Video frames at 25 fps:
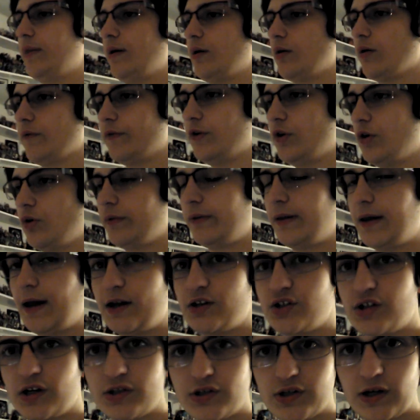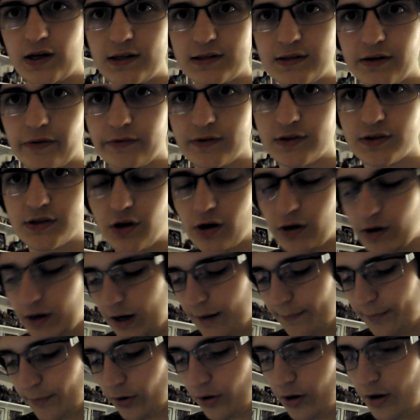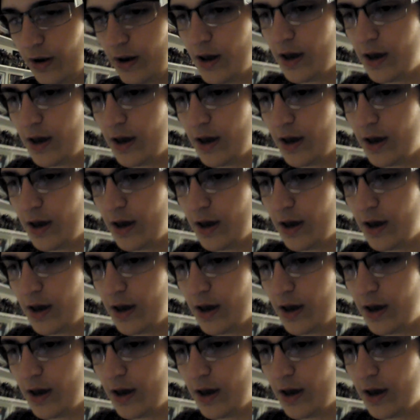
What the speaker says: the review on the HH87 Starhopper,